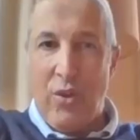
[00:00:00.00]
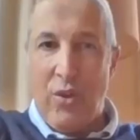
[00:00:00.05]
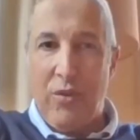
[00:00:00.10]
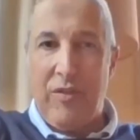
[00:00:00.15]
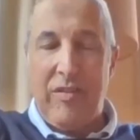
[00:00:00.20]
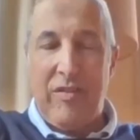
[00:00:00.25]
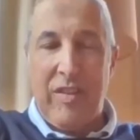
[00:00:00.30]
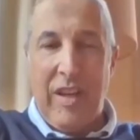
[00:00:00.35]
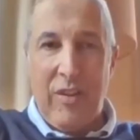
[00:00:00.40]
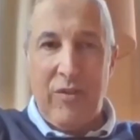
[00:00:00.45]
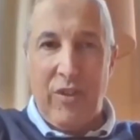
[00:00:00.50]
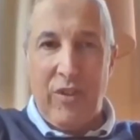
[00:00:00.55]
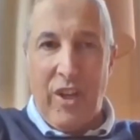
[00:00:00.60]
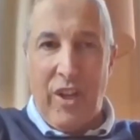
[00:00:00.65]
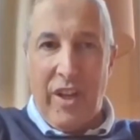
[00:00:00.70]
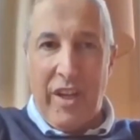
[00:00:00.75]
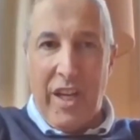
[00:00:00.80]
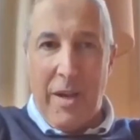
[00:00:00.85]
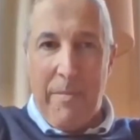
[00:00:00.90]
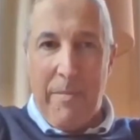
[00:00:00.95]
details are
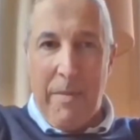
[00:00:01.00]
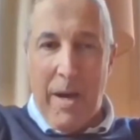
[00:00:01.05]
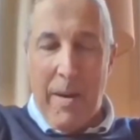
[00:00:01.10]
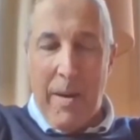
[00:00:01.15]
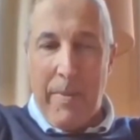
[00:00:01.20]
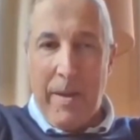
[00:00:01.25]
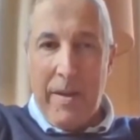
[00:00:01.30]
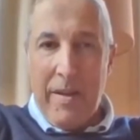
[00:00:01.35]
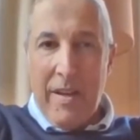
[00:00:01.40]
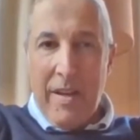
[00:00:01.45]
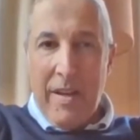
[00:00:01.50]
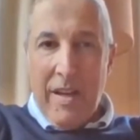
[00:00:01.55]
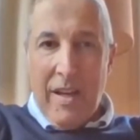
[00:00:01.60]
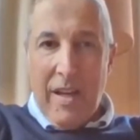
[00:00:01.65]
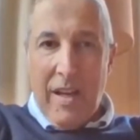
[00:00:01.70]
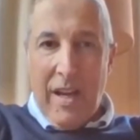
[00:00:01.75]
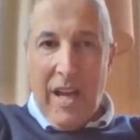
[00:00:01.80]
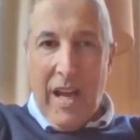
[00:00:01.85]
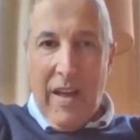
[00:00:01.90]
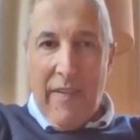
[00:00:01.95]
going to come up
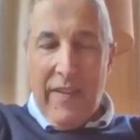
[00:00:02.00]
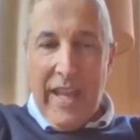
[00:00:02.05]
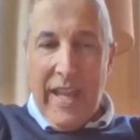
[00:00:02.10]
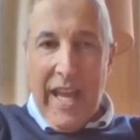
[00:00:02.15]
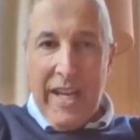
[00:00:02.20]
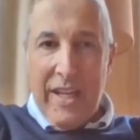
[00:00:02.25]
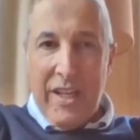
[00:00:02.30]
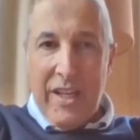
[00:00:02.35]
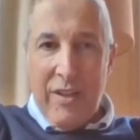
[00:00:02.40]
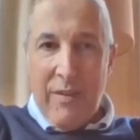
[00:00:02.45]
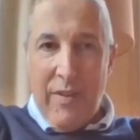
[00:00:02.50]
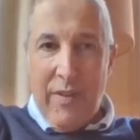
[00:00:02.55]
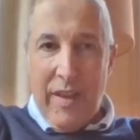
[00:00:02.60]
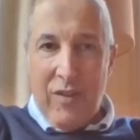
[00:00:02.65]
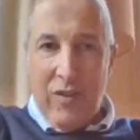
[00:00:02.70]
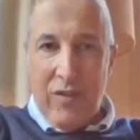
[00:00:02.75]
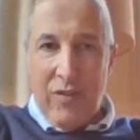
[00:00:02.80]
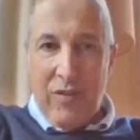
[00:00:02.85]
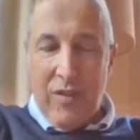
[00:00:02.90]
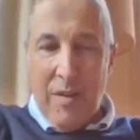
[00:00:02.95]
at the end of
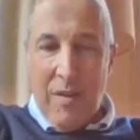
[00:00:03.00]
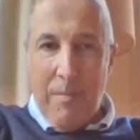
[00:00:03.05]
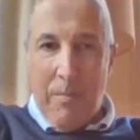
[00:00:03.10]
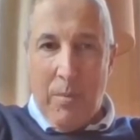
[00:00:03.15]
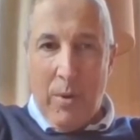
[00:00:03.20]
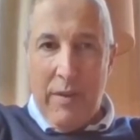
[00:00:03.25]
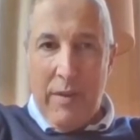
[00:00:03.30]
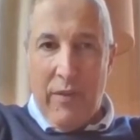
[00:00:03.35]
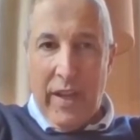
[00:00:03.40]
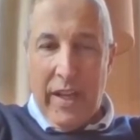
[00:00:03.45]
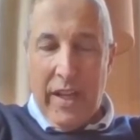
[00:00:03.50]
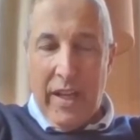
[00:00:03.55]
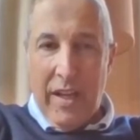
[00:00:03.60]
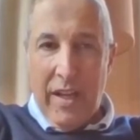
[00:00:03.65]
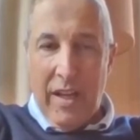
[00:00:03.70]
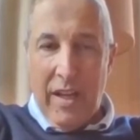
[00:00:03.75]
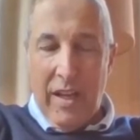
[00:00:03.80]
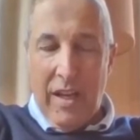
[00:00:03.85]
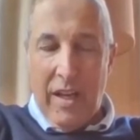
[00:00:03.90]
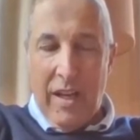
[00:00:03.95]
this briefing.
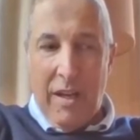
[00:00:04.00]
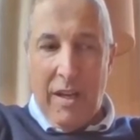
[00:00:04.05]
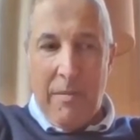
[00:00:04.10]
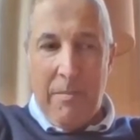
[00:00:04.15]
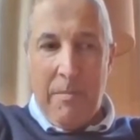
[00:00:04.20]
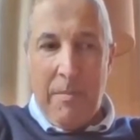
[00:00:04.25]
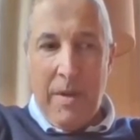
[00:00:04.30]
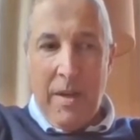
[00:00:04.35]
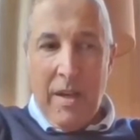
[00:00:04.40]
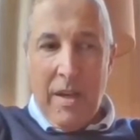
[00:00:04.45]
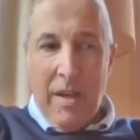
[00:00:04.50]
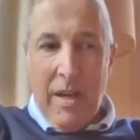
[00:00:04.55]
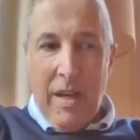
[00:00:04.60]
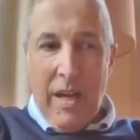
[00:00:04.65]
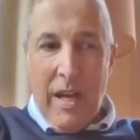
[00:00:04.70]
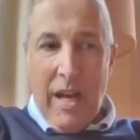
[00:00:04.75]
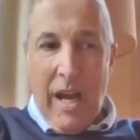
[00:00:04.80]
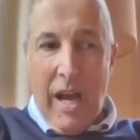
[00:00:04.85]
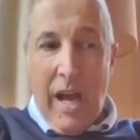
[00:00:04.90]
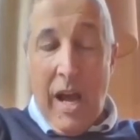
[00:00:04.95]

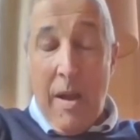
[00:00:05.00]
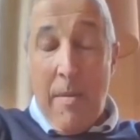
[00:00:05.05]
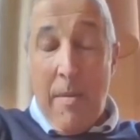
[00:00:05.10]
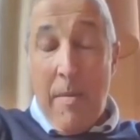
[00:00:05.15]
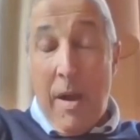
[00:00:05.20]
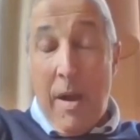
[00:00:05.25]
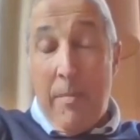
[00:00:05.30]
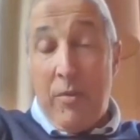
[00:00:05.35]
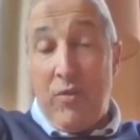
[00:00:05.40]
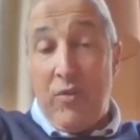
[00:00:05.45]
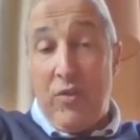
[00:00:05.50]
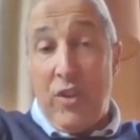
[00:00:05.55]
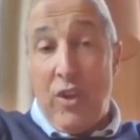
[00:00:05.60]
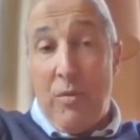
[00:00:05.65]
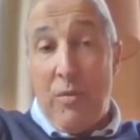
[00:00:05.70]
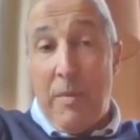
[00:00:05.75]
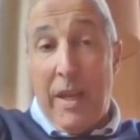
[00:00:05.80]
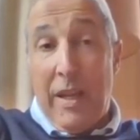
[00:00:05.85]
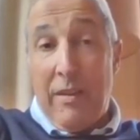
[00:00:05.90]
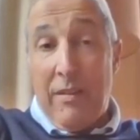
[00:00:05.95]
I'm
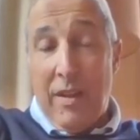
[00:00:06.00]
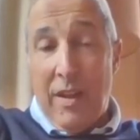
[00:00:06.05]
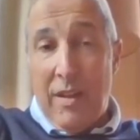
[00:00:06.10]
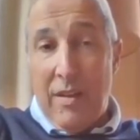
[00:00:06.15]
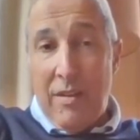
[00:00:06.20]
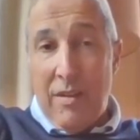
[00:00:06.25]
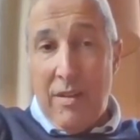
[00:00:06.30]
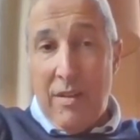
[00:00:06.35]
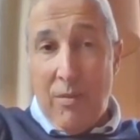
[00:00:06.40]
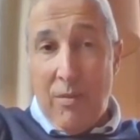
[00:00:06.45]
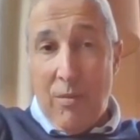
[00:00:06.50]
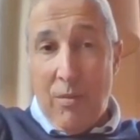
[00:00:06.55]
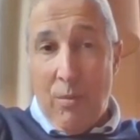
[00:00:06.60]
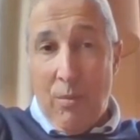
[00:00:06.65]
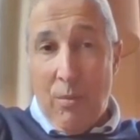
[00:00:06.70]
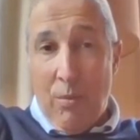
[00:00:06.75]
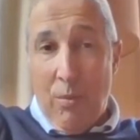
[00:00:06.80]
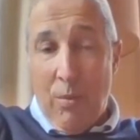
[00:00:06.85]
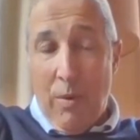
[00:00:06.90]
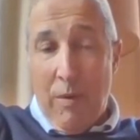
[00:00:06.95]
assuming that
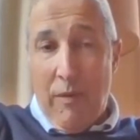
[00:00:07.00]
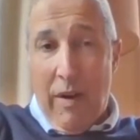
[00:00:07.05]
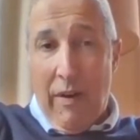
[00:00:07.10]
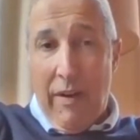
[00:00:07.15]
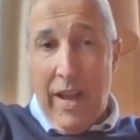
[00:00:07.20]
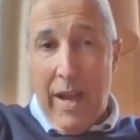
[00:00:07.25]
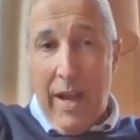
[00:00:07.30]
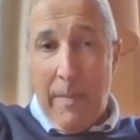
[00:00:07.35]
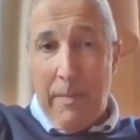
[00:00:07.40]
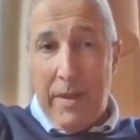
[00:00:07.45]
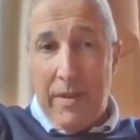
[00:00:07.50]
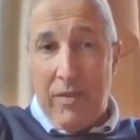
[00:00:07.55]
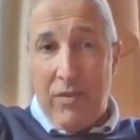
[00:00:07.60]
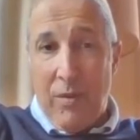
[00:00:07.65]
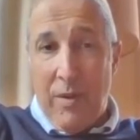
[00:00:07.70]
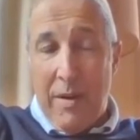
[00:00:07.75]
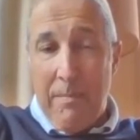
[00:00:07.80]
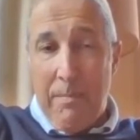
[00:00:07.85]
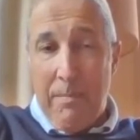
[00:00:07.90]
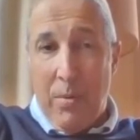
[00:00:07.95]
we're very happy to
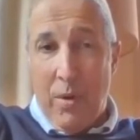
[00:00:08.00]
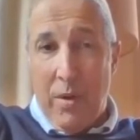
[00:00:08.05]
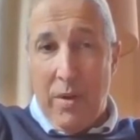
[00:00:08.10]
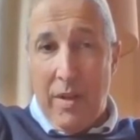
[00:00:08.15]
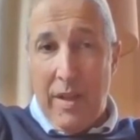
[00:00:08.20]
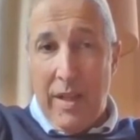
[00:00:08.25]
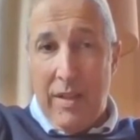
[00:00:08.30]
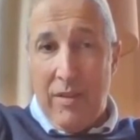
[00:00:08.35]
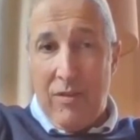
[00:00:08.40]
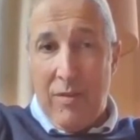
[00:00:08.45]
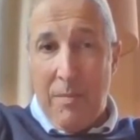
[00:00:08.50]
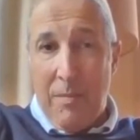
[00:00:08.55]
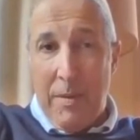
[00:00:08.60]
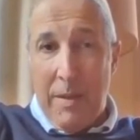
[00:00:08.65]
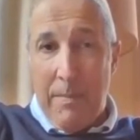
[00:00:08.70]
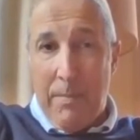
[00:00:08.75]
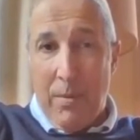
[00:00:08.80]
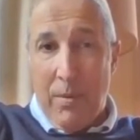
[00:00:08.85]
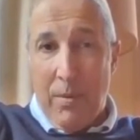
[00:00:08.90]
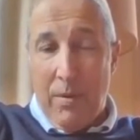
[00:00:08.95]
input into
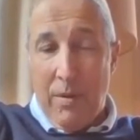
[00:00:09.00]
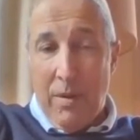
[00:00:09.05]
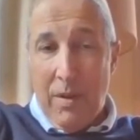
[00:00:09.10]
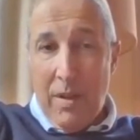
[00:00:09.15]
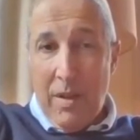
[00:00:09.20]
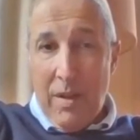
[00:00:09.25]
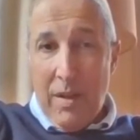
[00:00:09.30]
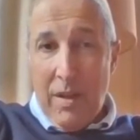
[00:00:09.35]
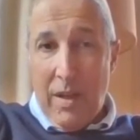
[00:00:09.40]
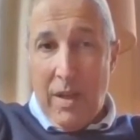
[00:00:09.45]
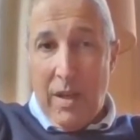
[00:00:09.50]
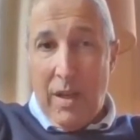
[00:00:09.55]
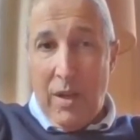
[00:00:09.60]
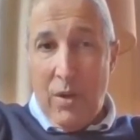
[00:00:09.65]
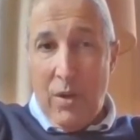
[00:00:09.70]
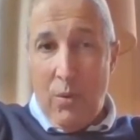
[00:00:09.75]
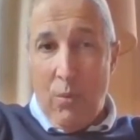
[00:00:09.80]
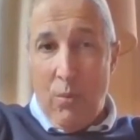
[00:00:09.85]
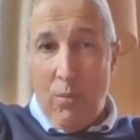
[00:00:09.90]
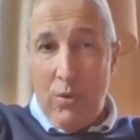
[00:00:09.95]
people
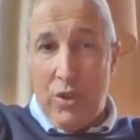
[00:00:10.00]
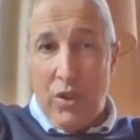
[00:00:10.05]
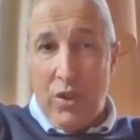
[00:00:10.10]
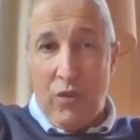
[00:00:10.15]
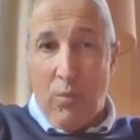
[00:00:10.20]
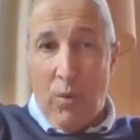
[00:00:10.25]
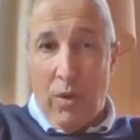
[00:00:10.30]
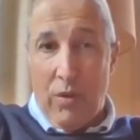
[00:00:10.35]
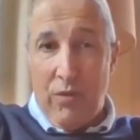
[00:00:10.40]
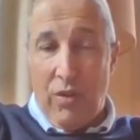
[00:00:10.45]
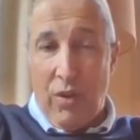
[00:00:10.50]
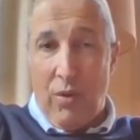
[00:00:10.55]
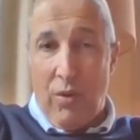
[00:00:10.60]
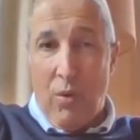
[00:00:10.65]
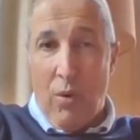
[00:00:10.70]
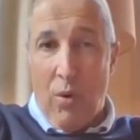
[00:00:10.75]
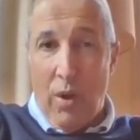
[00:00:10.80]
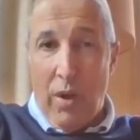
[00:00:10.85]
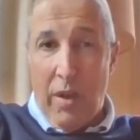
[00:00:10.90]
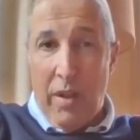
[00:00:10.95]
who just want to
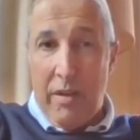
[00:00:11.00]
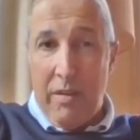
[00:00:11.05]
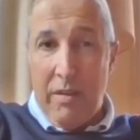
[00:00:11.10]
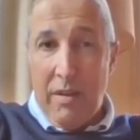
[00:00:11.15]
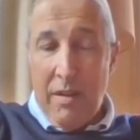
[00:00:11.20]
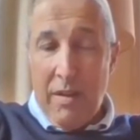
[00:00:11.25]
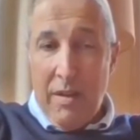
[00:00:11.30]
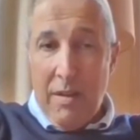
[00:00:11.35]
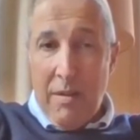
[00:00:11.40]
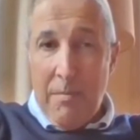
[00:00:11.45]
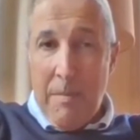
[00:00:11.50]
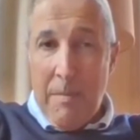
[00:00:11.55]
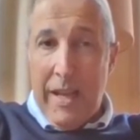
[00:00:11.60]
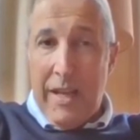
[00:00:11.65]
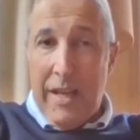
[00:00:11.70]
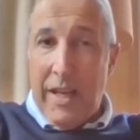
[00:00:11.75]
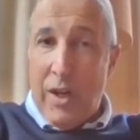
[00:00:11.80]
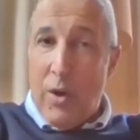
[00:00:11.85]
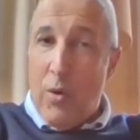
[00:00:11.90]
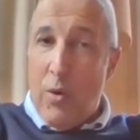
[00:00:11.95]
call and
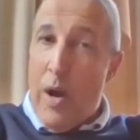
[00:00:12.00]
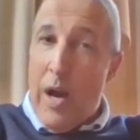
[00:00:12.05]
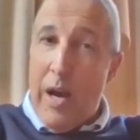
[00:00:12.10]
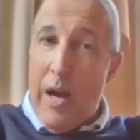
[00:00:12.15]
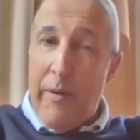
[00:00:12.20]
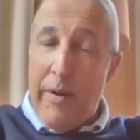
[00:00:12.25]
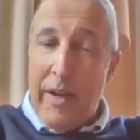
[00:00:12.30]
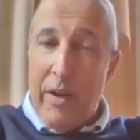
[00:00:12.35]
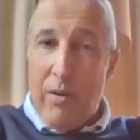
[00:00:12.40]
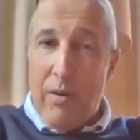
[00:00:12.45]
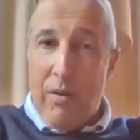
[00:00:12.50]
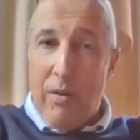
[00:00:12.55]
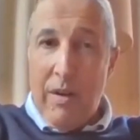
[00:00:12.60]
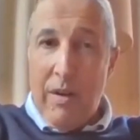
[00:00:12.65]
make an inquiry or